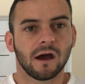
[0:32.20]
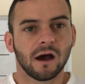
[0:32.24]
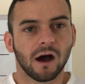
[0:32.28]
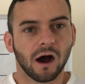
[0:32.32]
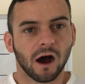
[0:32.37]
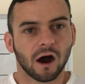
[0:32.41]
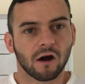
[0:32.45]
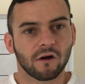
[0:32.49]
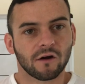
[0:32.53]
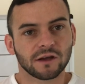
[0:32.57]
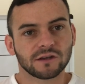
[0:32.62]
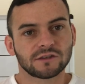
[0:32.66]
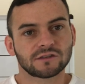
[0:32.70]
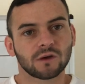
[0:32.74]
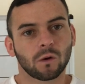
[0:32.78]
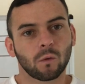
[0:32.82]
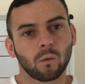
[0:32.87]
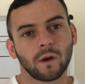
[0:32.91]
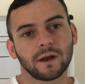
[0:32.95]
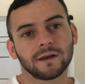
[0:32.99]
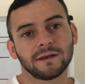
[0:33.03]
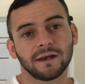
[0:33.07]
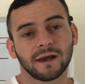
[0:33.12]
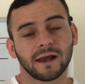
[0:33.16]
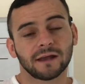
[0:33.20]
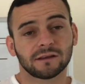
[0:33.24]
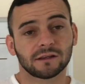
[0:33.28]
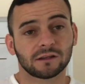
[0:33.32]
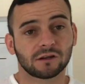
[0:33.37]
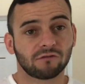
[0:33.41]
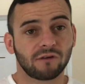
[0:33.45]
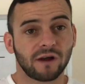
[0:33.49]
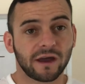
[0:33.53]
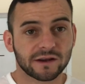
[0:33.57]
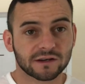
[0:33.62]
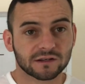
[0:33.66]
Alright, so when you get the
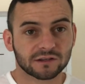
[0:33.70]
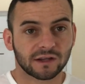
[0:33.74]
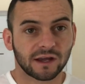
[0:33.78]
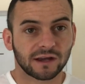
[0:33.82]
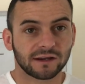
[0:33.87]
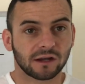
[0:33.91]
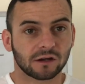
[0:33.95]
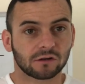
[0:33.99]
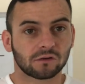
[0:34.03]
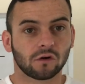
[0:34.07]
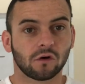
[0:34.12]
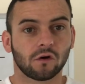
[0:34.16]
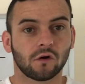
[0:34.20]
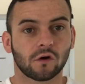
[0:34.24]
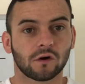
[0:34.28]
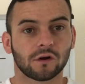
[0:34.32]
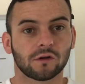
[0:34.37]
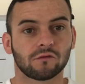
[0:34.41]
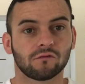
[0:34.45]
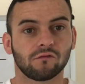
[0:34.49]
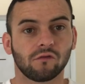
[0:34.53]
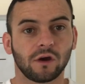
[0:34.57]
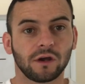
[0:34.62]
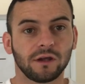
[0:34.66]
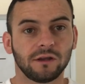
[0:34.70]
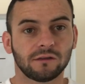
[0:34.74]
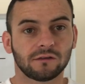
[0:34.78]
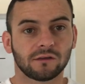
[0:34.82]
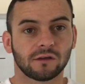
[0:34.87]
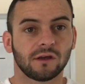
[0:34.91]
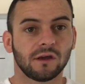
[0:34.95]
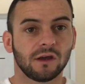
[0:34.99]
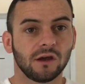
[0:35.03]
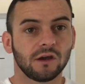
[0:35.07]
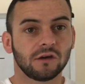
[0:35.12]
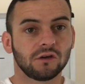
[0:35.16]
direction that you're turning right,
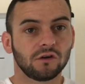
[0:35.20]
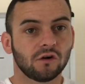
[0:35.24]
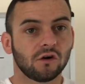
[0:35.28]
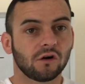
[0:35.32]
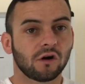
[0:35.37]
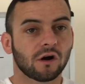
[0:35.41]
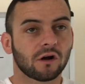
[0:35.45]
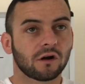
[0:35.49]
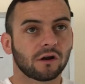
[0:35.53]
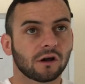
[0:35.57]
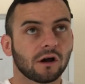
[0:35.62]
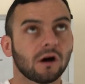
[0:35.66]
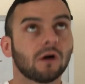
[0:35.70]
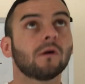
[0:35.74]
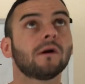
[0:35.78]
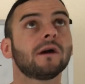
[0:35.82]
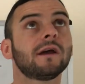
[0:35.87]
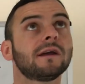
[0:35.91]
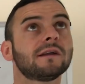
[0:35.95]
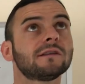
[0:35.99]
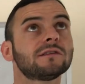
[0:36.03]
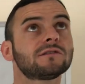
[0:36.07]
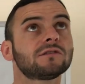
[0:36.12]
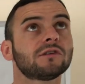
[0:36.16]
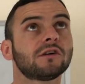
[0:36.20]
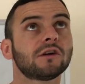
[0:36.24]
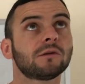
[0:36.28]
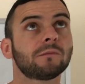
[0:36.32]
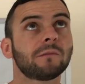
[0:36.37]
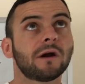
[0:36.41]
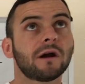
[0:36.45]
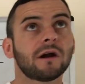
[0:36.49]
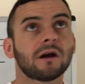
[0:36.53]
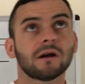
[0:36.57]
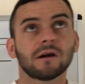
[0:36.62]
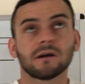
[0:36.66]
you're going to go inside
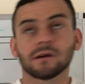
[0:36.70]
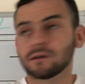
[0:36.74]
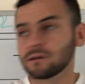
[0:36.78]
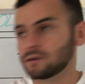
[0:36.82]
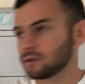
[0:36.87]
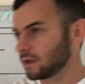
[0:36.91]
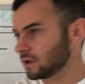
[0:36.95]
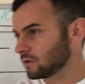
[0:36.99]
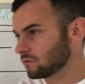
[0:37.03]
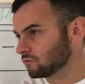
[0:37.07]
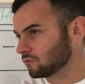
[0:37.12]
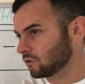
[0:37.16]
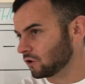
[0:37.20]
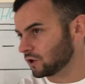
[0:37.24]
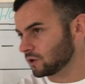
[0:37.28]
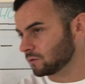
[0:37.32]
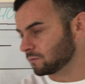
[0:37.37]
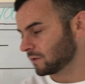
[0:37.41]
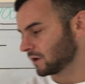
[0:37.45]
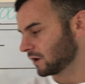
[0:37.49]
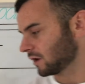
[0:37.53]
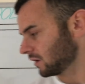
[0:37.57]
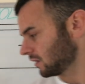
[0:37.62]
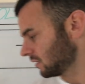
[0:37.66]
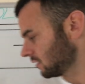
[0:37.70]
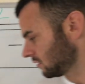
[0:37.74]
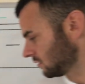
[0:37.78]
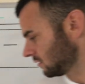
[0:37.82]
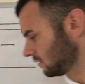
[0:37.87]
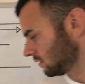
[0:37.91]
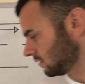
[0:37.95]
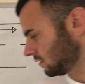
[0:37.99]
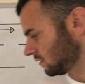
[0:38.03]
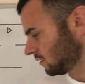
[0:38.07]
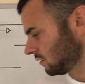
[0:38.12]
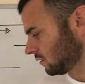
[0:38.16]
mirror, then right mirror.
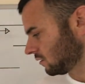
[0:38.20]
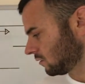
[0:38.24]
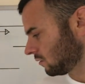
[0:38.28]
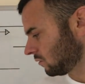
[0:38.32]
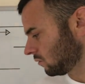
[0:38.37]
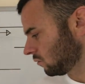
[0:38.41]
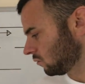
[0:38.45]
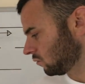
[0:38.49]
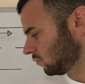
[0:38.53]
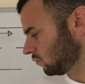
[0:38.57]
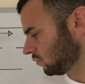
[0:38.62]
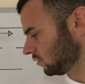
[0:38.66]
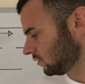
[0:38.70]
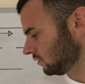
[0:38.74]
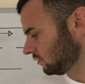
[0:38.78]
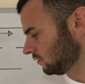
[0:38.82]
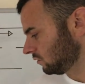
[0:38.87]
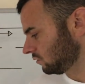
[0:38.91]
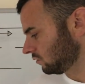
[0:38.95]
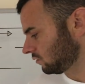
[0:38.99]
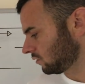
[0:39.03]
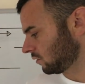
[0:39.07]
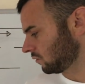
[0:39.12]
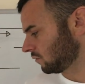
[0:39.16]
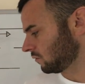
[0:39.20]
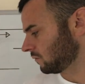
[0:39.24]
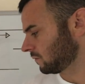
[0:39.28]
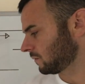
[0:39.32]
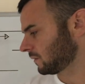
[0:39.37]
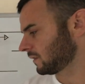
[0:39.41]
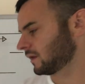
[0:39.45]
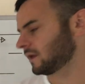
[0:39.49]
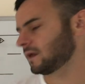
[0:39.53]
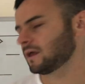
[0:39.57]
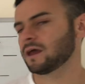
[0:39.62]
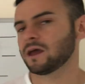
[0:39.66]
One, two.
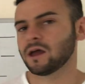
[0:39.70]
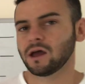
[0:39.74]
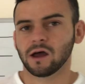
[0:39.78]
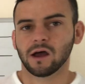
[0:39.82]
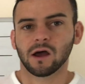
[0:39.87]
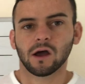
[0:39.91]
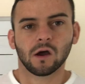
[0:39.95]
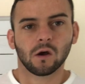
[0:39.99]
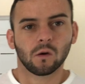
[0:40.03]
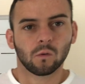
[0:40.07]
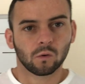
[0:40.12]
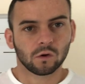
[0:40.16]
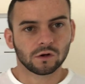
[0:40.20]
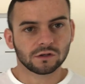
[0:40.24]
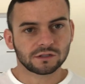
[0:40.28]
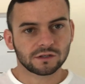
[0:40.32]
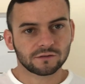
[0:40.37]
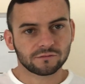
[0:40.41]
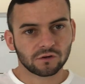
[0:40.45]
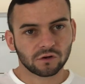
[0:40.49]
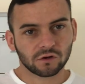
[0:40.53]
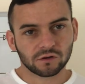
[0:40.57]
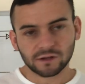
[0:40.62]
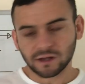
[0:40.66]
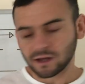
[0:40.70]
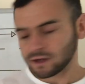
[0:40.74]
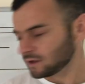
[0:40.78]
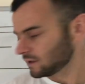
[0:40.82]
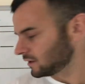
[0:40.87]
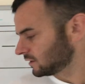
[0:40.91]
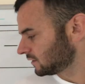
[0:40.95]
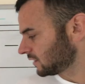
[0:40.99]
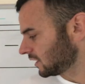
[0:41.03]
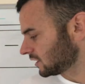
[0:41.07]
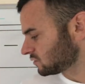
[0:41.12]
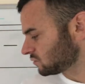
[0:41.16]
Once you've done that,
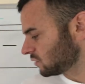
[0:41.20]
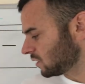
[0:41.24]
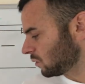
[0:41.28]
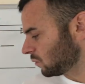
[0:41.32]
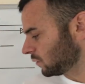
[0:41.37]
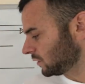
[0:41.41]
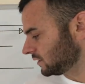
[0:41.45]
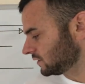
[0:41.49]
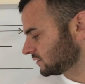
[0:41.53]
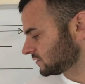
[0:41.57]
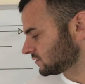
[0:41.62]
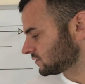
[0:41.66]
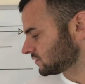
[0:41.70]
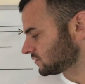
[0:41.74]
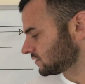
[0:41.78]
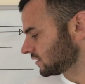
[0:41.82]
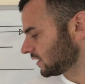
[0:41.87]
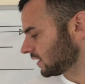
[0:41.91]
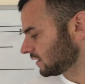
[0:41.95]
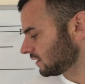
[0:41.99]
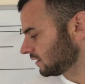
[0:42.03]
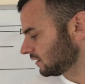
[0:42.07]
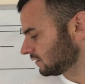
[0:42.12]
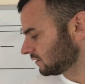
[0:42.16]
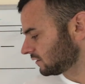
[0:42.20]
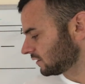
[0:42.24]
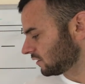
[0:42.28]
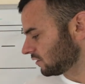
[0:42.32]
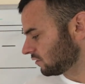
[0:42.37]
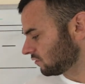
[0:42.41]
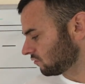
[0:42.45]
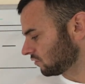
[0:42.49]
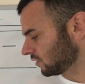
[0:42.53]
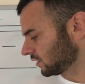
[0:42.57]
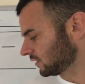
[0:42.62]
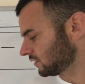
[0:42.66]
that's when we signal to the
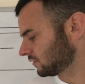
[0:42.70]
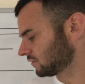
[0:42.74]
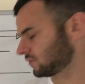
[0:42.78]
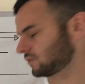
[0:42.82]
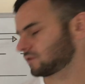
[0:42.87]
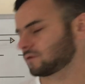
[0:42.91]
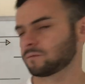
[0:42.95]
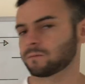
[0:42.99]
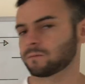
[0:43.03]
right